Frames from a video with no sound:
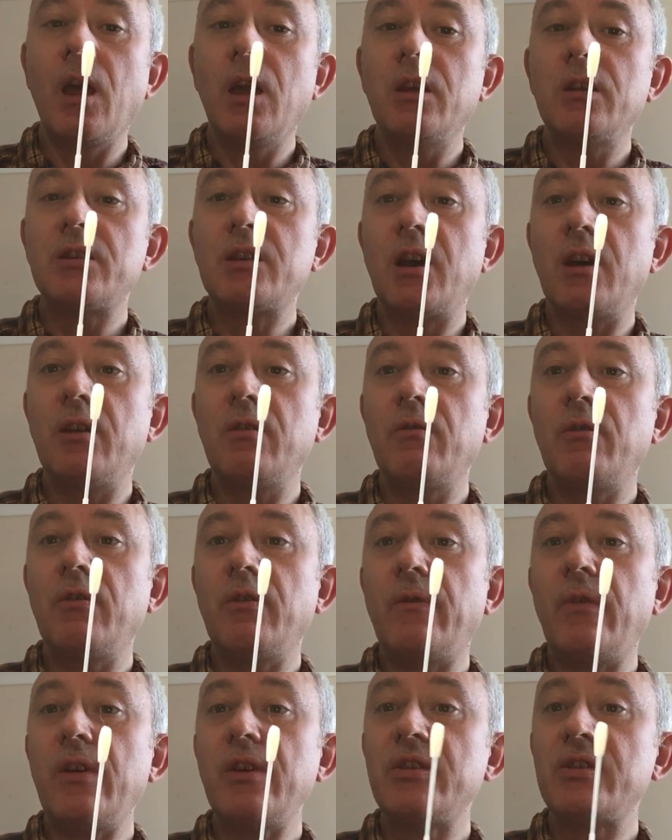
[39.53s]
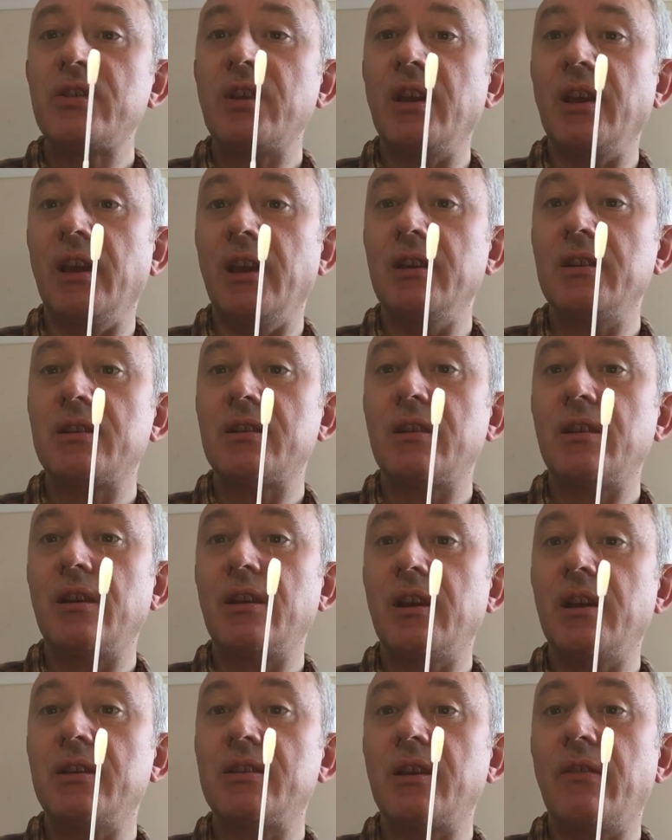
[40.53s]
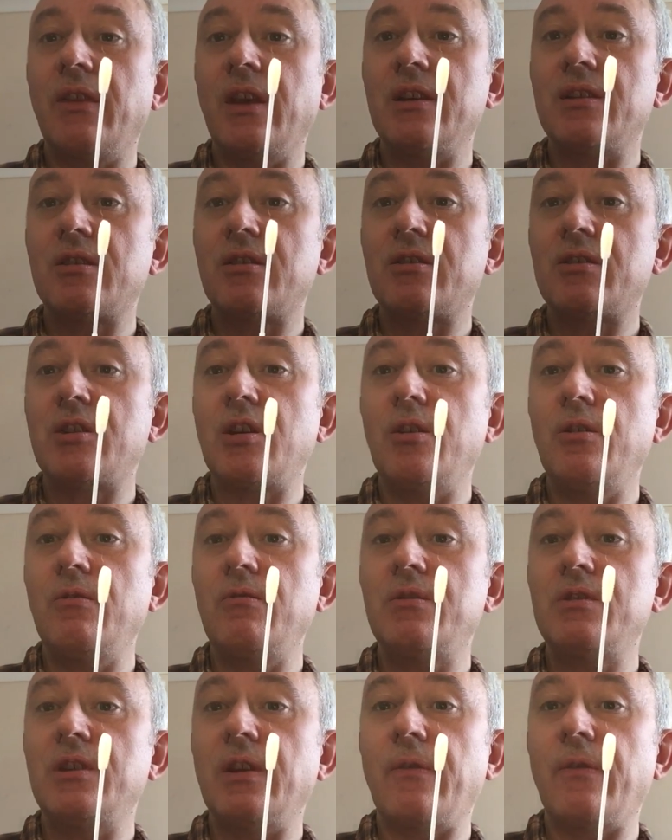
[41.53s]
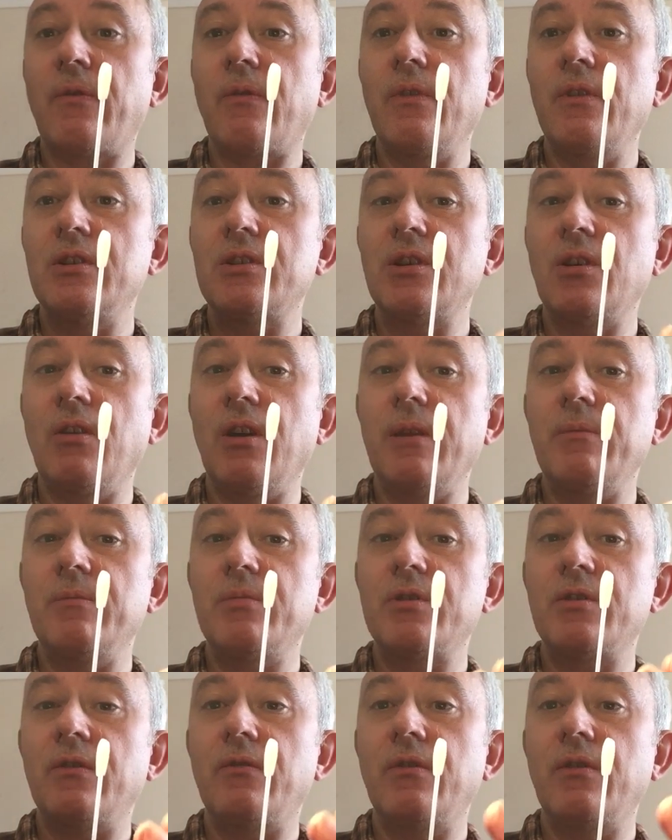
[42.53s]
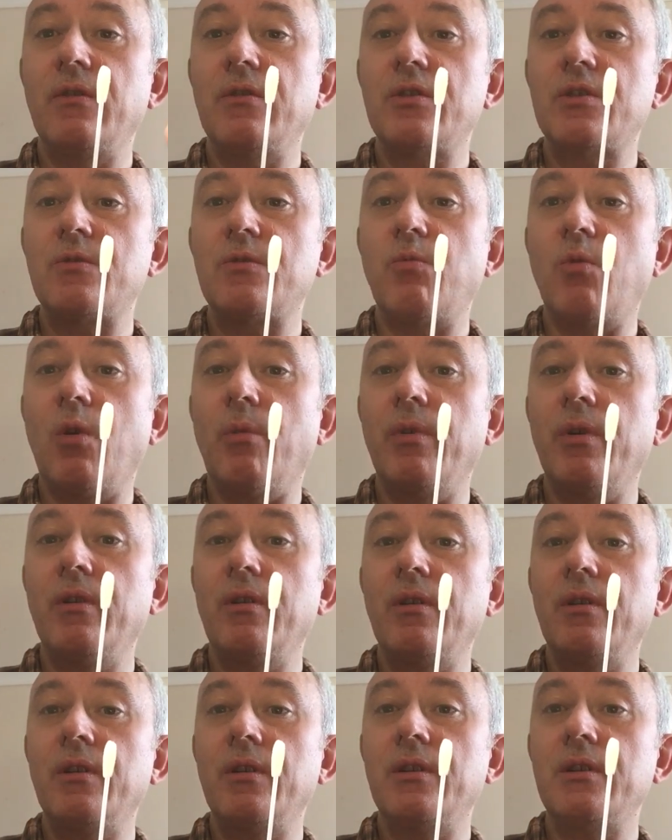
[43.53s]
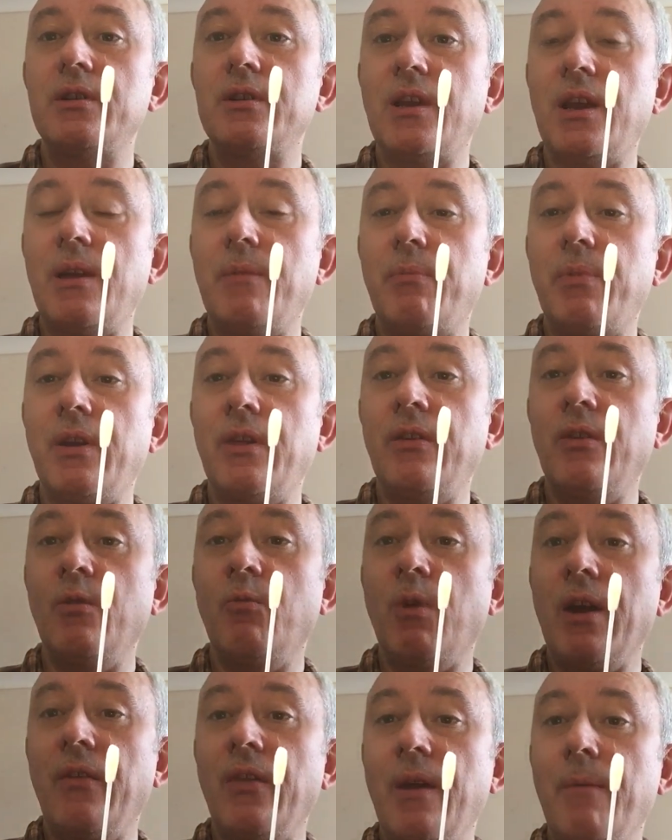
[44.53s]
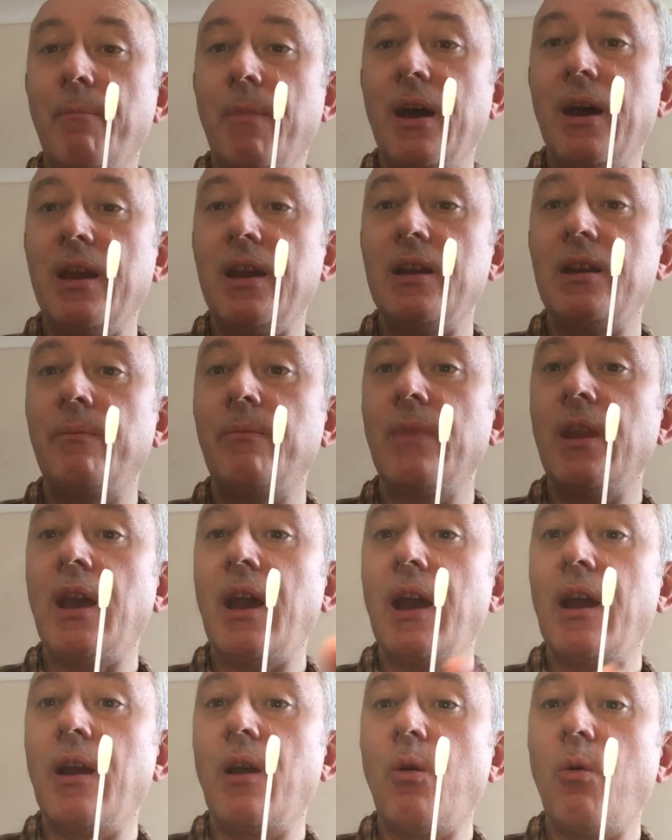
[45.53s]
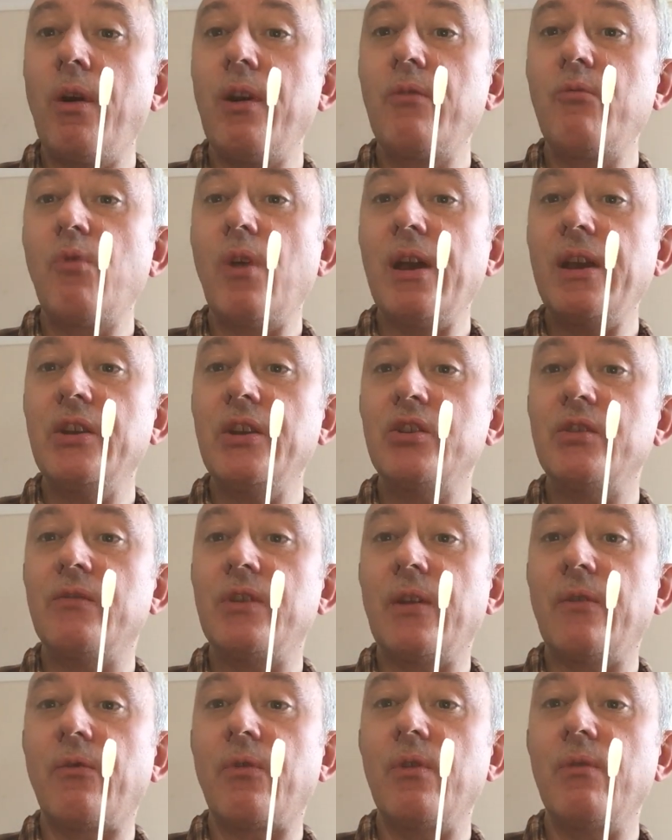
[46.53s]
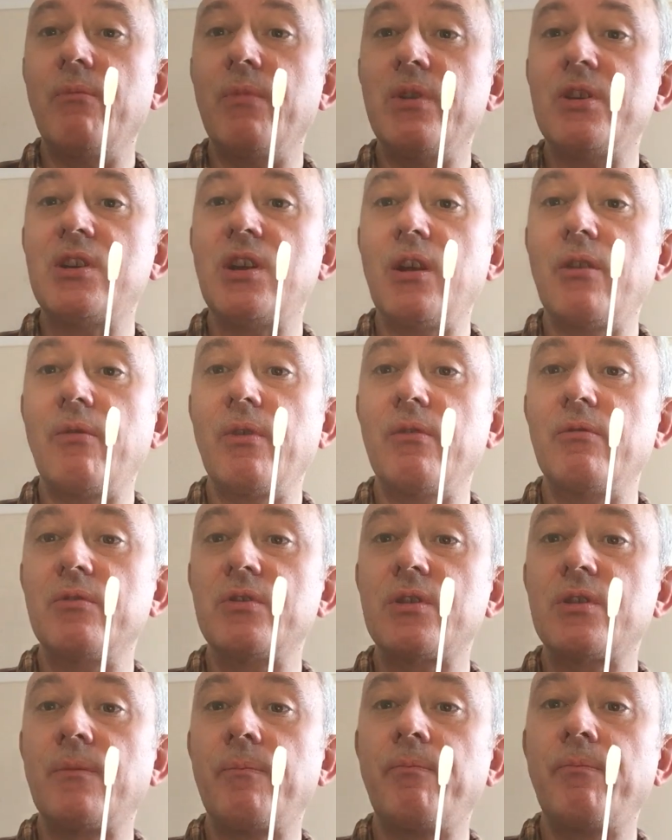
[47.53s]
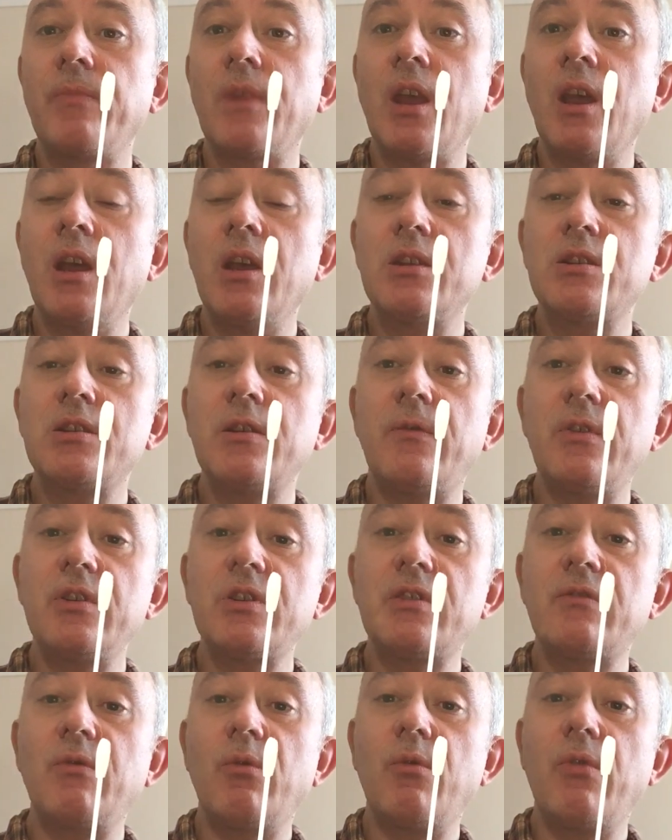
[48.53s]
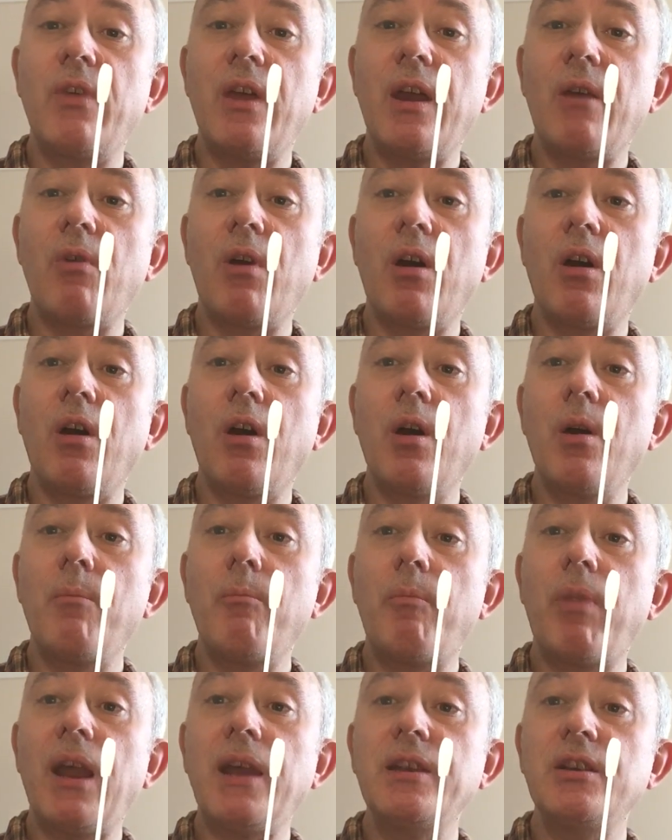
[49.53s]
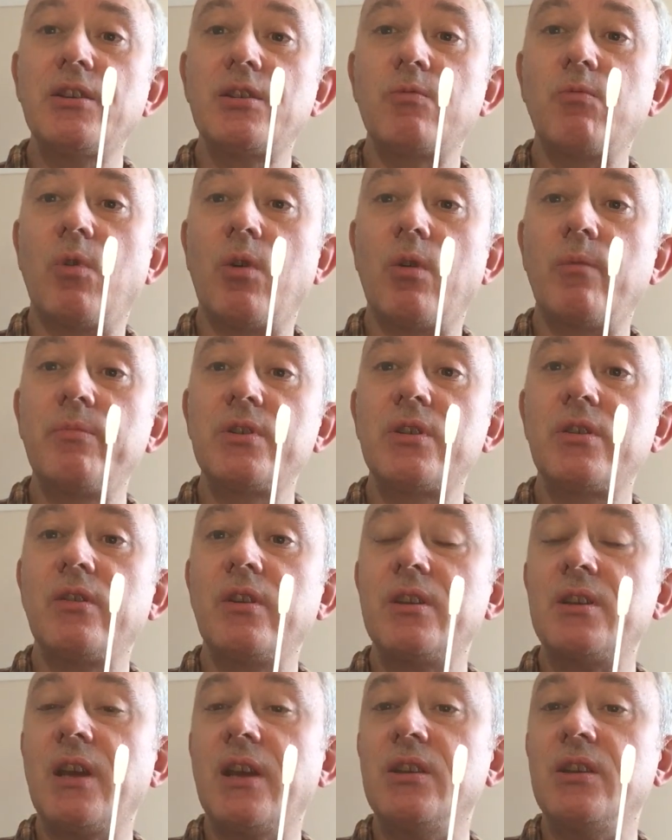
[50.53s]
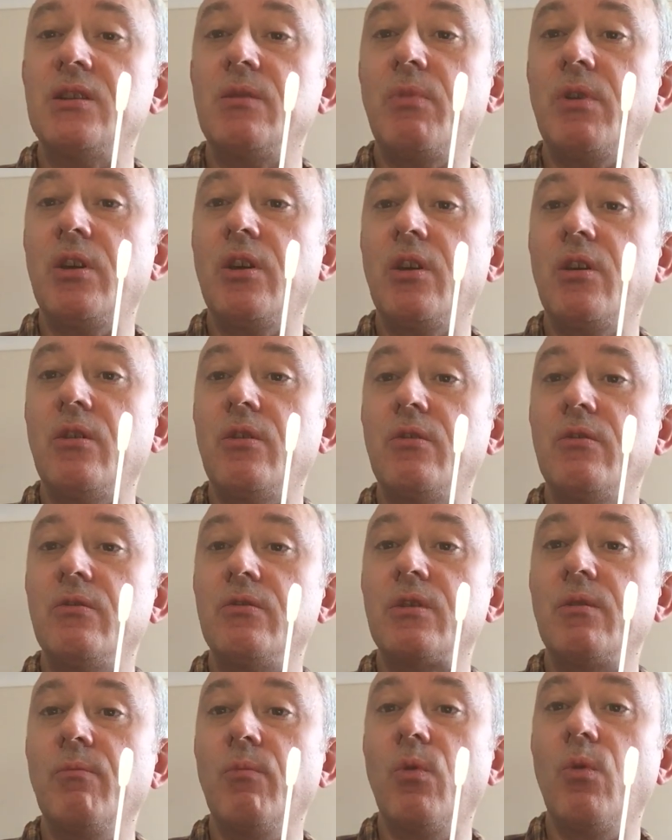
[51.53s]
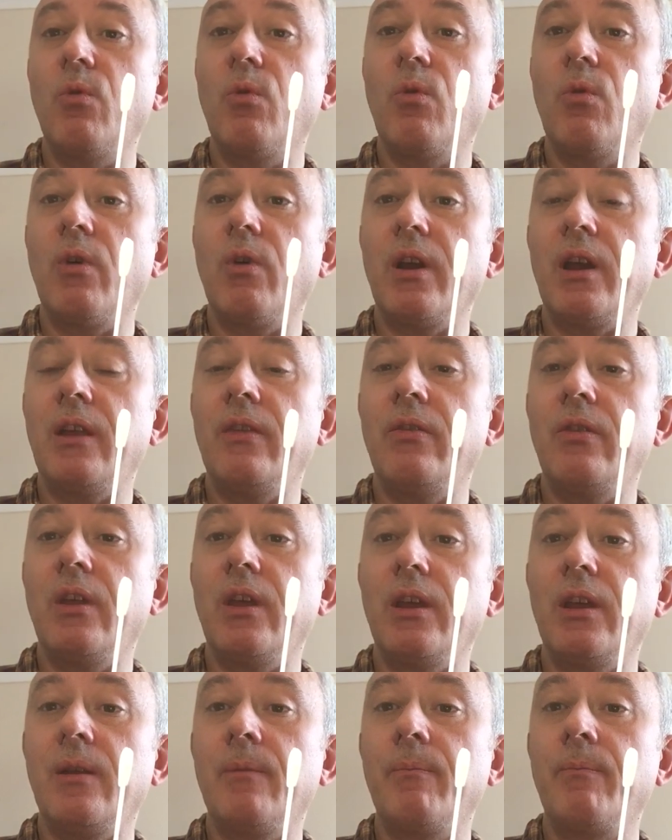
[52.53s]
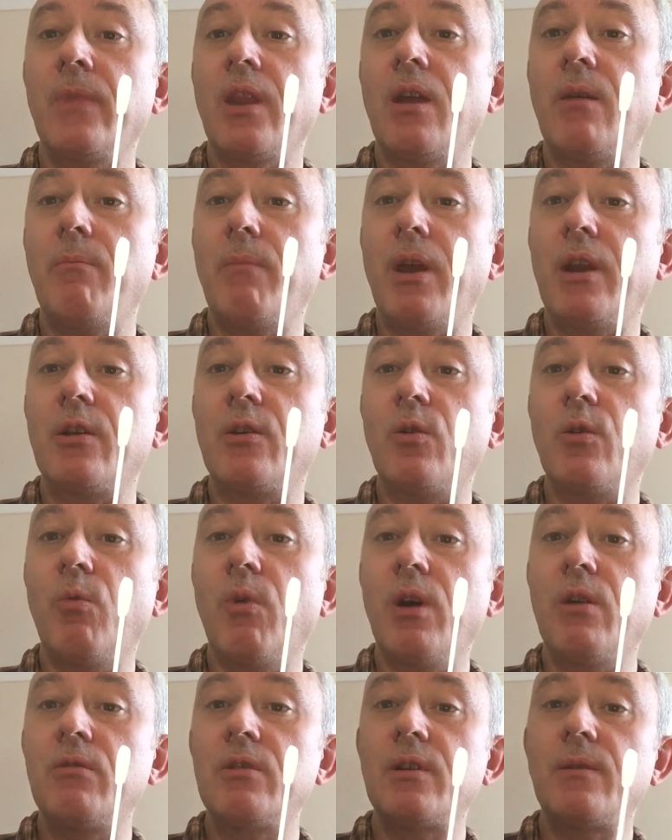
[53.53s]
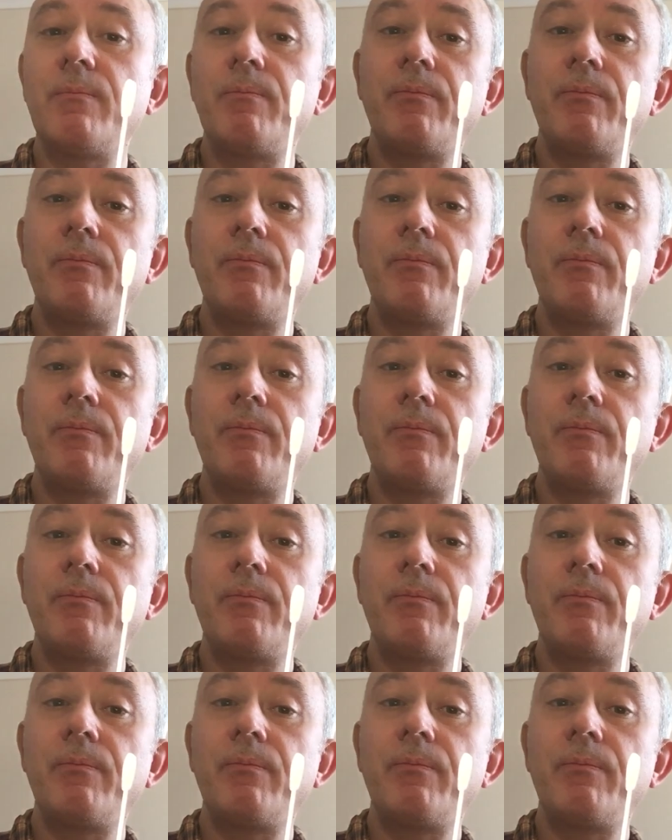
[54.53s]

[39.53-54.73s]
So the first thing is that there's two different types of swab tip in the way they're made, and quite a range of different materials. So first of all, there are plain swabs that tend to be used more in the medical world.